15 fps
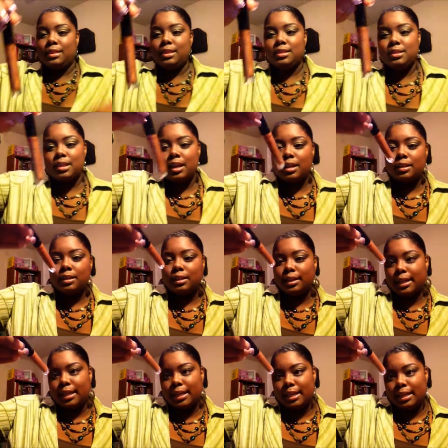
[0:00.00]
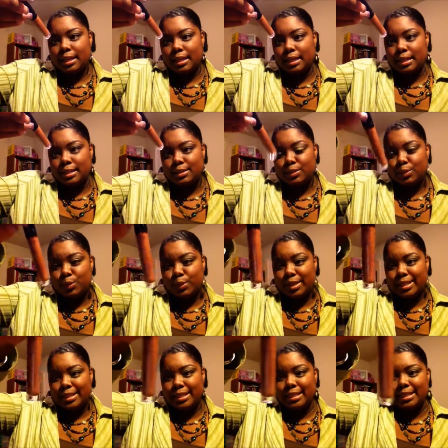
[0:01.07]
this color is
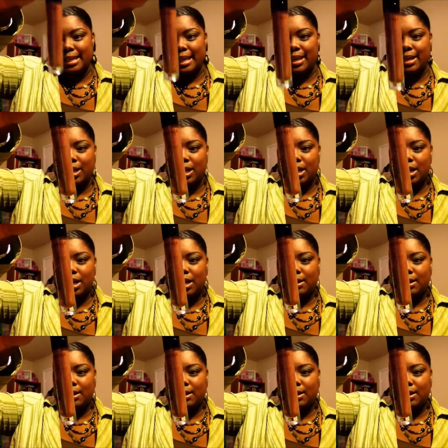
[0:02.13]
Risk Taker.